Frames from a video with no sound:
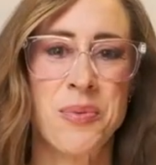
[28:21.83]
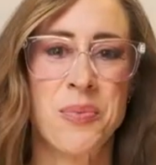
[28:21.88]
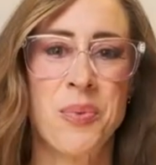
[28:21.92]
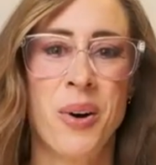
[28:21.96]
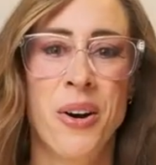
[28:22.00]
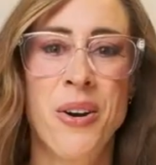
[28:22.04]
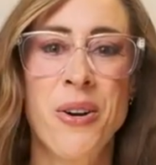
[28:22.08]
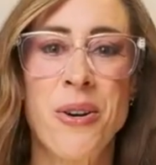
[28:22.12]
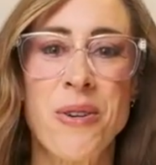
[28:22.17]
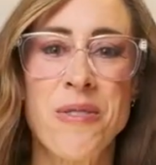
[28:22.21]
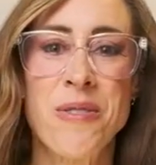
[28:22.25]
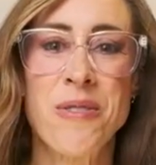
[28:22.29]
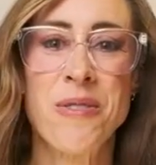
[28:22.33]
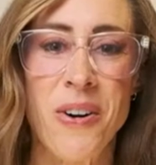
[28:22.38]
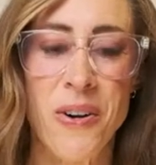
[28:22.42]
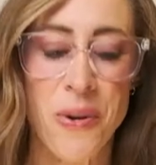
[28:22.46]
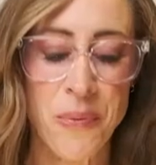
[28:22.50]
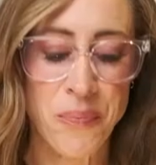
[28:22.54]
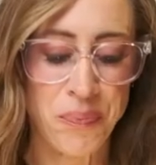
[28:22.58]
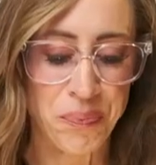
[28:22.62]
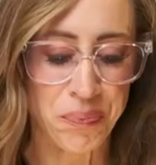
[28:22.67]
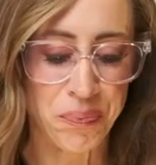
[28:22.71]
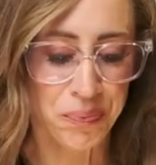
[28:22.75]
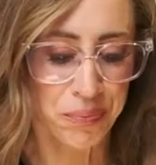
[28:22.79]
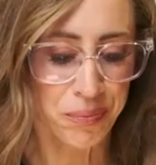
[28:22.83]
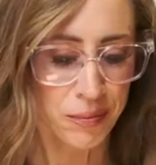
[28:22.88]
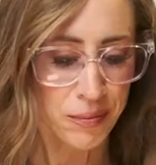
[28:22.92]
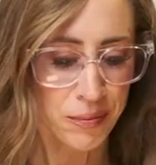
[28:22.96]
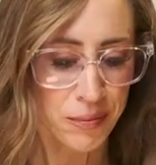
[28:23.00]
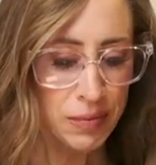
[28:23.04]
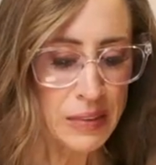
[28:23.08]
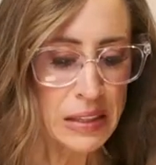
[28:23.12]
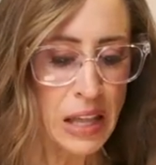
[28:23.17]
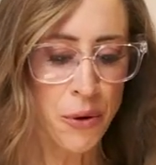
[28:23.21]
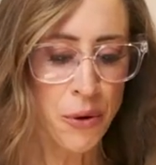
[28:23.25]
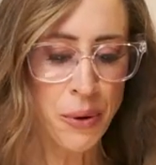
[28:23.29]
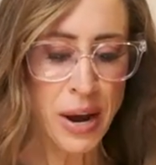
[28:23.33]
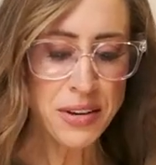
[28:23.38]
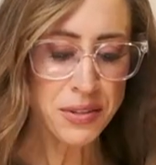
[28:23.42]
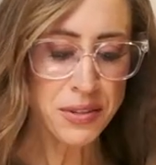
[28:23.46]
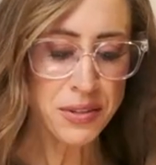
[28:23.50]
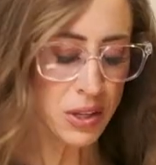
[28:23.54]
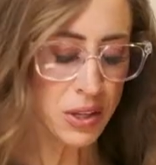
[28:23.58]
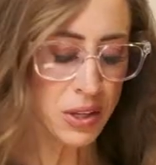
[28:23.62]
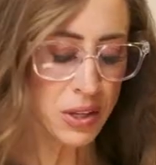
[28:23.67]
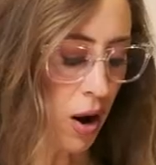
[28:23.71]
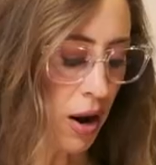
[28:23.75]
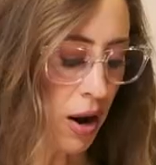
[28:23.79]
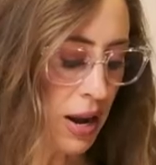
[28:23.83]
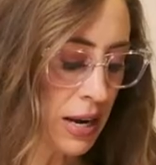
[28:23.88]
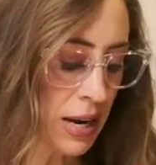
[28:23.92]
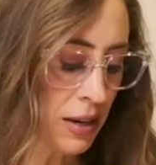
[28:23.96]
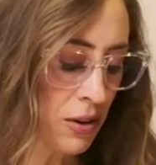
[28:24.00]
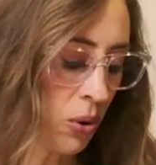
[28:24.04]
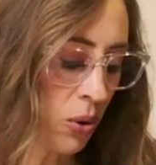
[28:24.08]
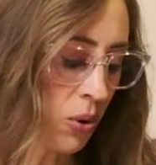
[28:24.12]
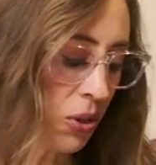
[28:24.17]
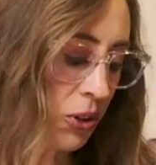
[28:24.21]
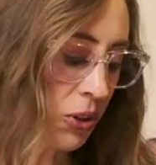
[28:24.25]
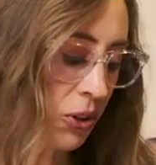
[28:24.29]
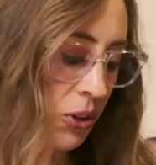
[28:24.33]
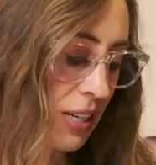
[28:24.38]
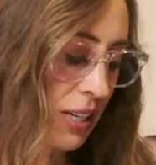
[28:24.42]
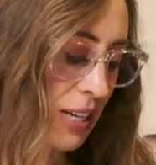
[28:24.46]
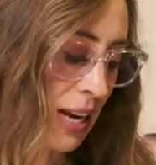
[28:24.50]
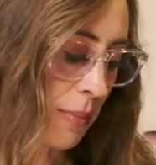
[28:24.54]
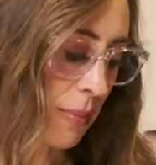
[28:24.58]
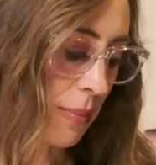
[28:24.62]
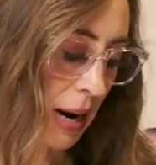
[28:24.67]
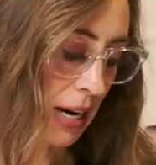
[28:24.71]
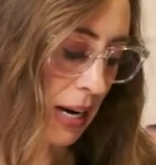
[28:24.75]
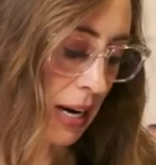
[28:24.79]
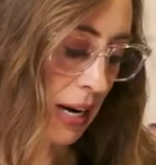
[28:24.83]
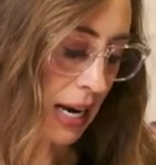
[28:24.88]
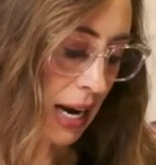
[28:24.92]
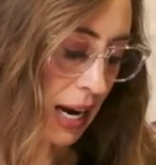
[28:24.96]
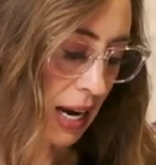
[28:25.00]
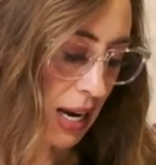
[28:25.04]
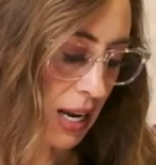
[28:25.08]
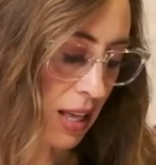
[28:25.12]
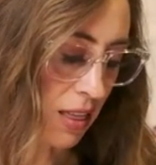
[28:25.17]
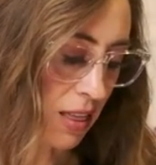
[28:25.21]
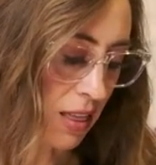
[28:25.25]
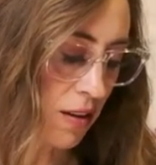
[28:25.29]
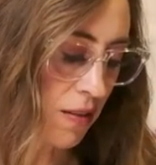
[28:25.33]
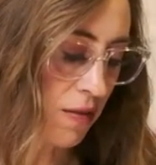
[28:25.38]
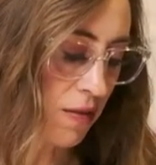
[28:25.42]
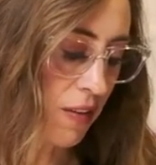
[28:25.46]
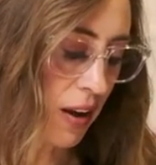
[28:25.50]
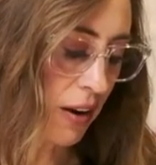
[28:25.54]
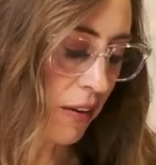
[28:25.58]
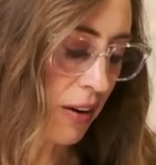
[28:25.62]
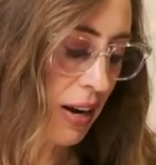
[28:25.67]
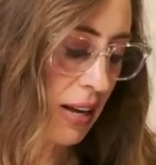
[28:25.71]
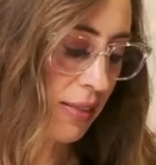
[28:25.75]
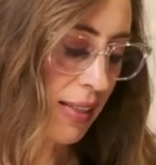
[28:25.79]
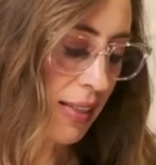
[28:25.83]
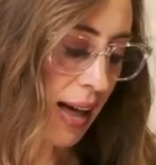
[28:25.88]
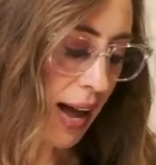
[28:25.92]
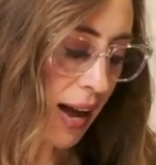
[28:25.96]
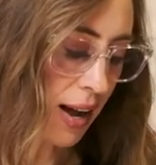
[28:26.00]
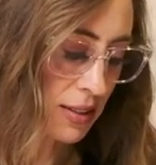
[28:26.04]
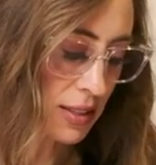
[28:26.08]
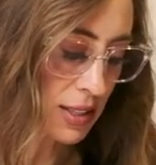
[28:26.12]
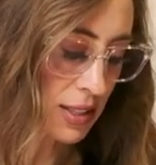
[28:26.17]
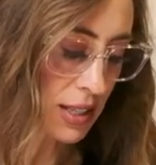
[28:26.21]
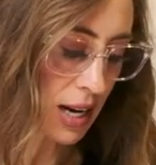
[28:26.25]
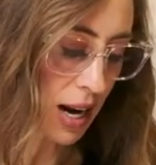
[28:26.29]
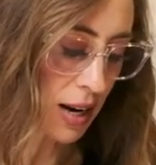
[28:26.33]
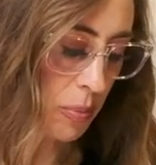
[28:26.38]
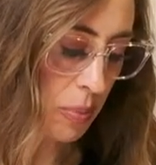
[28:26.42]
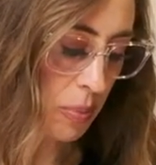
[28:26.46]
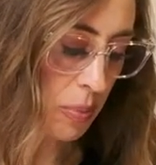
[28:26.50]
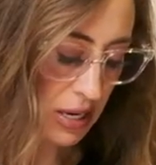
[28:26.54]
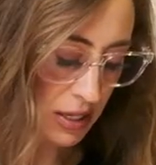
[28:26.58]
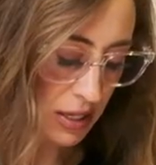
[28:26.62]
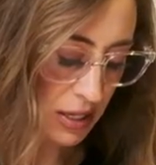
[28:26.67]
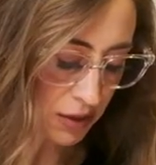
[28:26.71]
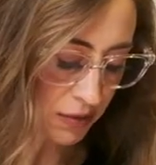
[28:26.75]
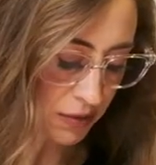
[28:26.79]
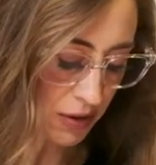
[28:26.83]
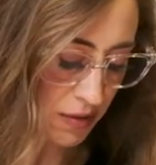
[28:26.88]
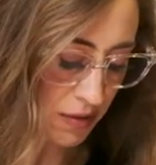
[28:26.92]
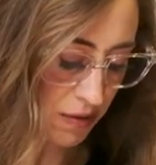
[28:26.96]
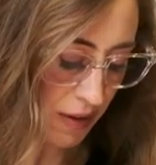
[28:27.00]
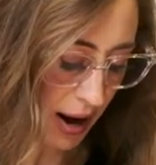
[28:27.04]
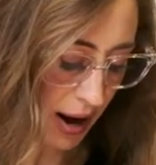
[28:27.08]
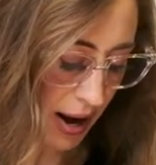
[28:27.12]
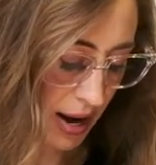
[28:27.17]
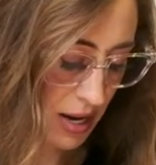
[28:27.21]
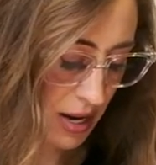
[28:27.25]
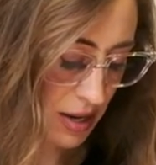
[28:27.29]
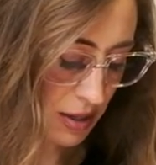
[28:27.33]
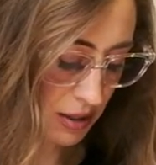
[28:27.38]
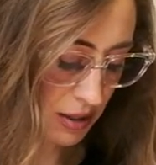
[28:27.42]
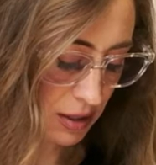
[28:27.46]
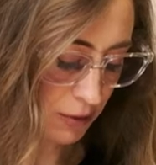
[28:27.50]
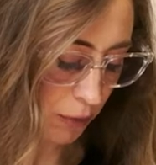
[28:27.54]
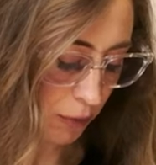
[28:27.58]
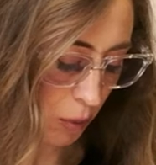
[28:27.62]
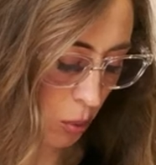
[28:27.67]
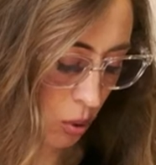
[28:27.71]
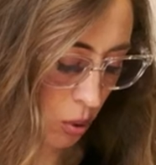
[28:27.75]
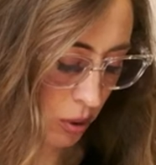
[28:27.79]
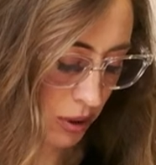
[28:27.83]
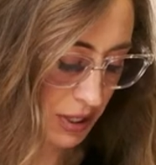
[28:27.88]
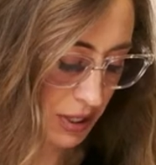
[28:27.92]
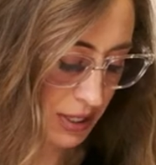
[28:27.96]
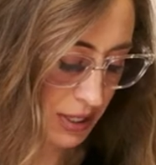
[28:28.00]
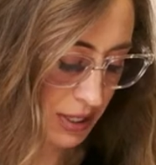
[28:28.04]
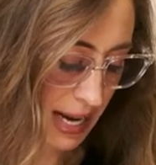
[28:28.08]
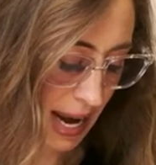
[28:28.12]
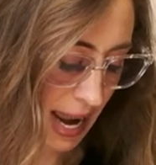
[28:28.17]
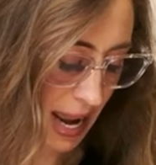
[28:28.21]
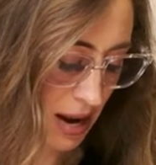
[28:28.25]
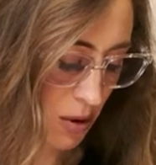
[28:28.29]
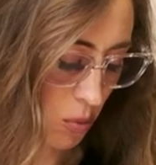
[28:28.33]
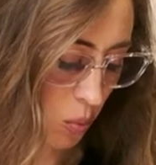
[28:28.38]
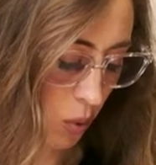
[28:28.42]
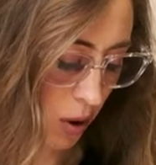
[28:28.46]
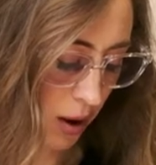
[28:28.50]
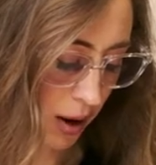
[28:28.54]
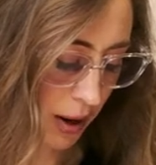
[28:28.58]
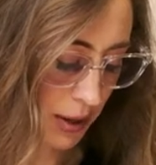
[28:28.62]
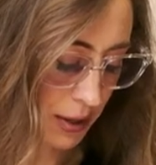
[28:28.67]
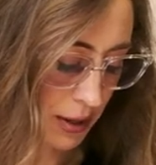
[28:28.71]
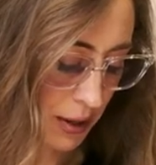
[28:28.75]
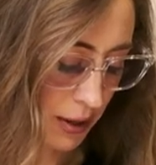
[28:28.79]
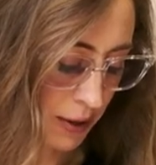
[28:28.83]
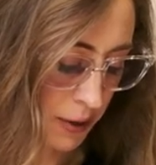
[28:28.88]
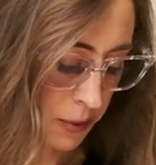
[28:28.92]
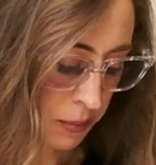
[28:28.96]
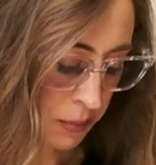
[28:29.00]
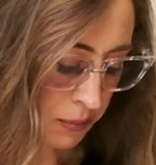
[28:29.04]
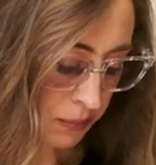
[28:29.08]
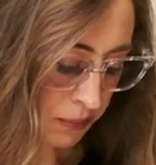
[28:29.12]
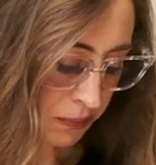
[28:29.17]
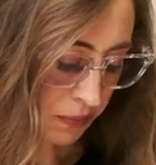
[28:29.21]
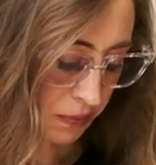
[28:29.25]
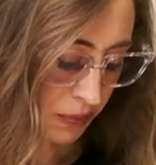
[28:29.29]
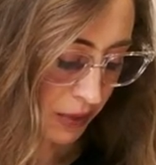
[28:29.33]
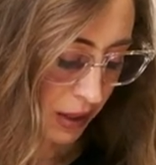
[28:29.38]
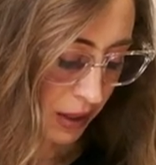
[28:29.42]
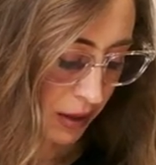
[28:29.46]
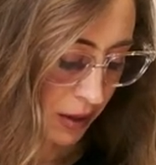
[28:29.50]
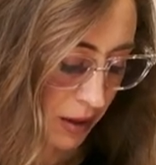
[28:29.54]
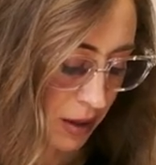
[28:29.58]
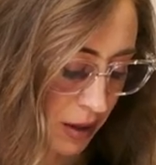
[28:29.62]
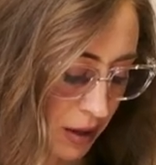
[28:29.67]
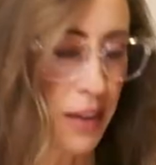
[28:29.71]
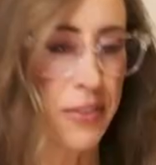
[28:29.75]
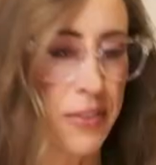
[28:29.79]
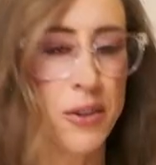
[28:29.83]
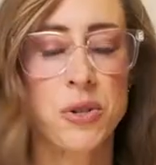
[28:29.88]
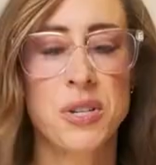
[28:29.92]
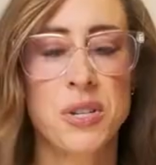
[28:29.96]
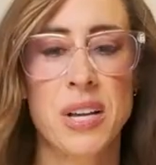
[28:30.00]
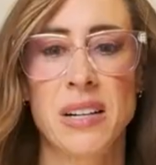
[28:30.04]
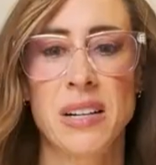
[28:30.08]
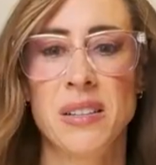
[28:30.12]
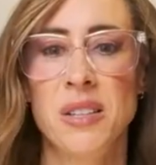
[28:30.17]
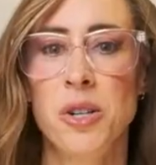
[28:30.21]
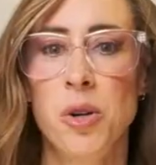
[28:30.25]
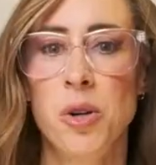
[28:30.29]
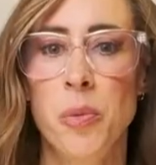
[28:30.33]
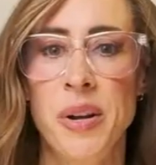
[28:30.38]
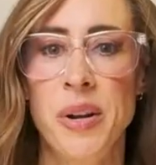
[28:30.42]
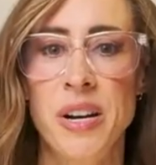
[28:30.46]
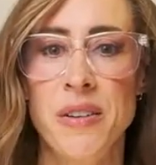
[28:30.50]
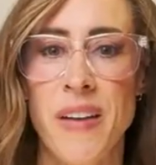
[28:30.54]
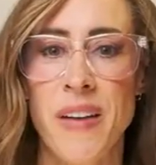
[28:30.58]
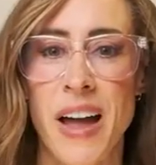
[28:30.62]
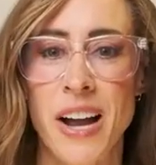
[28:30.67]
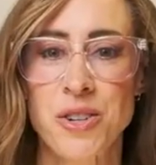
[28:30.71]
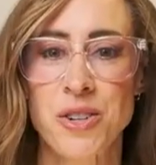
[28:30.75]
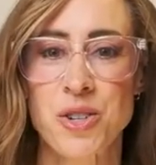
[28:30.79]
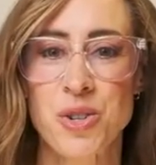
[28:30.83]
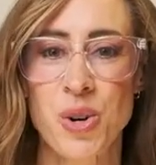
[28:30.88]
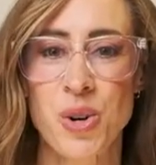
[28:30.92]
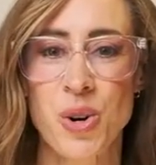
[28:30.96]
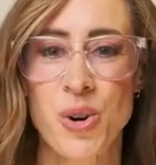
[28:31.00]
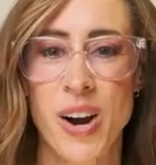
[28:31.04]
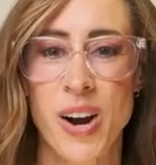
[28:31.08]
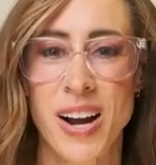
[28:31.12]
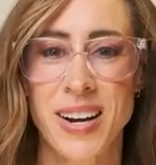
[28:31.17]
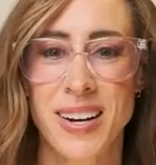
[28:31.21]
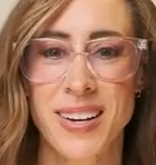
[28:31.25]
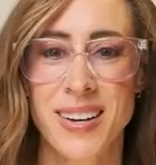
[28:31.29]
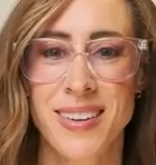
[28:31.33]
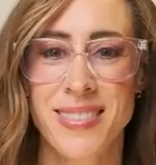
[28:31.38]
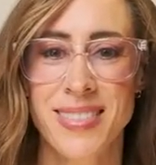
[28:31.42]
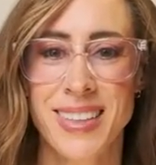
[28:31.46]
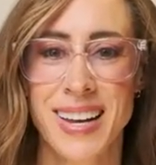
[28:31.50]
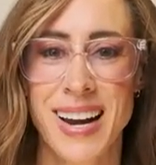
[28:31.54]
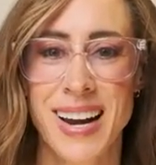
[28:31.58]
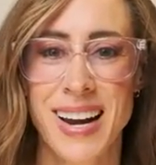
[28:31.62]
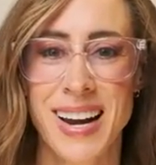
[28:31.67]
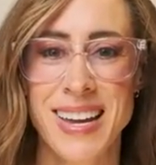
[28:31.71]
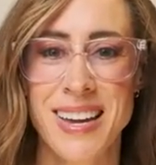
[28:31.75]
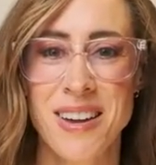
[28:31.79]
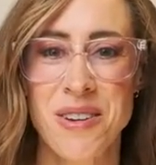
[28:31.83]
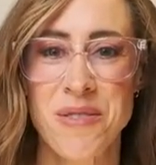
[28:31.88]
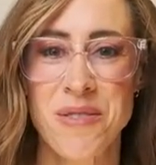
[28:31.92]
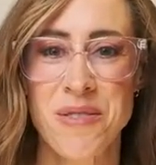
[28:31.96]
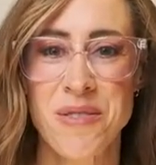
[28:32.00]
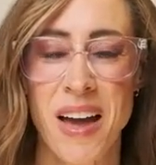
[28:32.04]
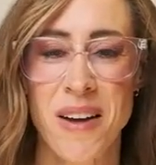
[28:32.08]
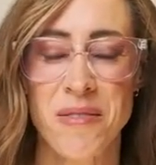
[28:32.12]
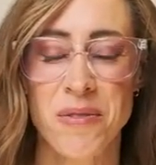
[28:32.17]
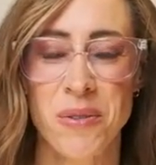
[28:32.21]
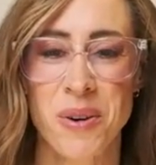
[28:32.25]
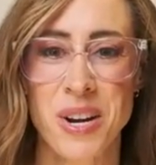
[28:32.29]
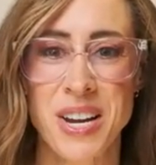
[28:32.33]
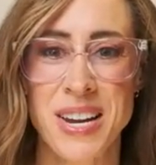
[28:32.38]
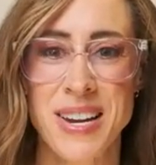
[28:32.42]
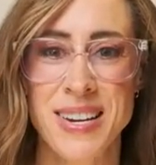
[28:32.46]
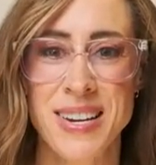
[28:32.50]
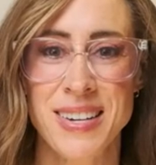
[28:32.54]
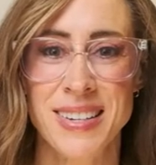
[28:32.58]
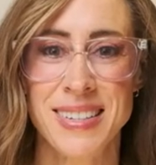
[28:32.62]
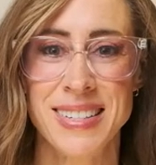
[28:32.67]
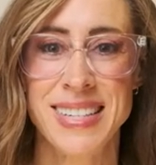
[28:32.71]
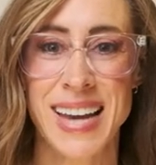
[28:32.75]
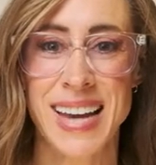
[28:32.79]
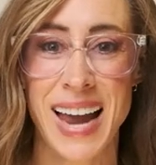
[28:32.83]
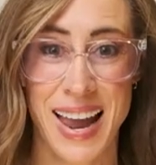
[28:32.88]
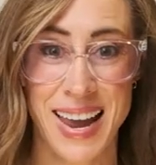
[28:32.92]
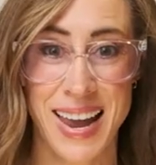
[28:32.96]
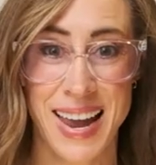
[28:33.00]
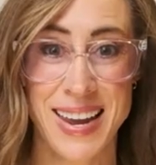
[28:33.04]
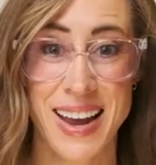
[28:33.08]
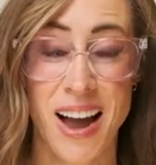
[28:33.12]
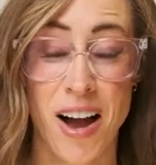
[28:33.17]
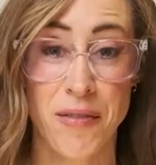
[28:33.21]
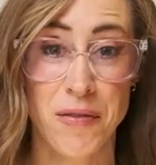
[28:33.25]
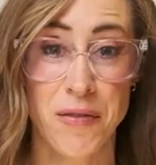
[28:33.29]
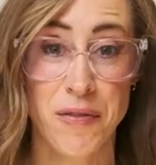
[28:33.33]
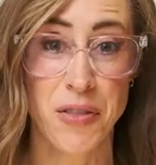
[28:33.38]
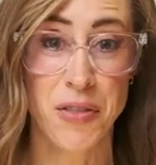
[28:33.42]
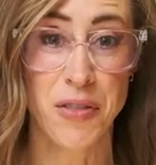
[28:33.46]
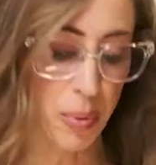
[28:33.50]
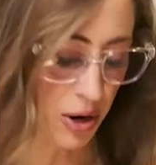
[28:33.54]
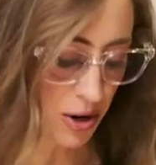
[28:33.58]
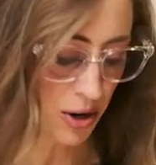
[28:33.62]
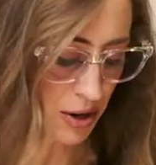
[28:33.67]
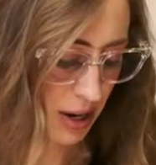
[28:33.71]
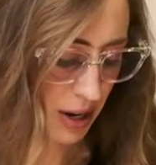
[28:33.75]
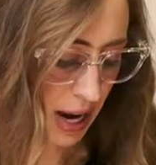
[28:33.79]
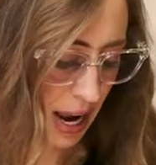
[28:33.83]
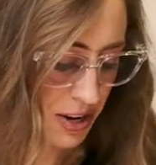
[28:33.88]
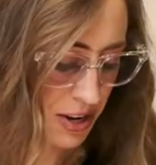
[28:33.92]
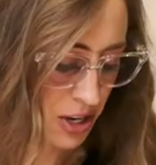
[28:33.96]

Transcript: Wonderful. Okay, so in Whole 30 Day by Day, the very last kind of piece of advice for day one there's like a little bit of extra credit that I give every day of the book.